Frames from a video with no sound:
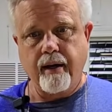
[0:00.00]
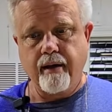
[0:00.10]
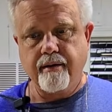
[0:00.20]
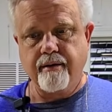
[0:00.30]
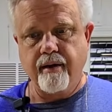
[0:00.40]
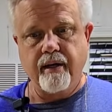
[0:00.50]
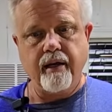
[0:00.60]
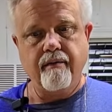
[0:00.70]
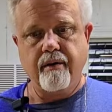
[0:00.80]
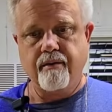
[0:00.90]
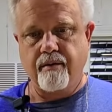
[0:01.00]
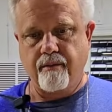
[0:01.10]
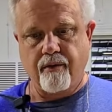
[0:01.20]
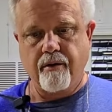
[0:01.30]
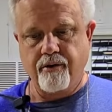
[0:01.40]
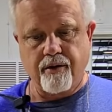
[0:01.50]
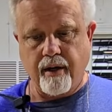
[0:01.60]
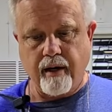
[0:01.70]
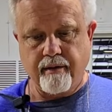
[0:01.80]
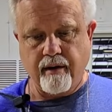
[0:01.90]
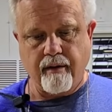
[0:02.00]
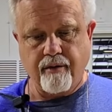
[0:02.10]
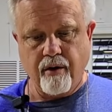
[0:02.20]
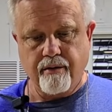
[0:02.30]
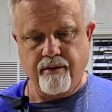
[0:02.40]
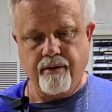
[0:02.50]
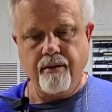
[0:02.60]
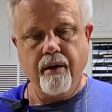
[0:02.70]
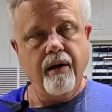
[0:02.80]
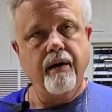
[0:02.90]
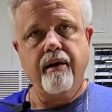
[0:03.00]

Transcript: guys and even some furniture guys that I've talked to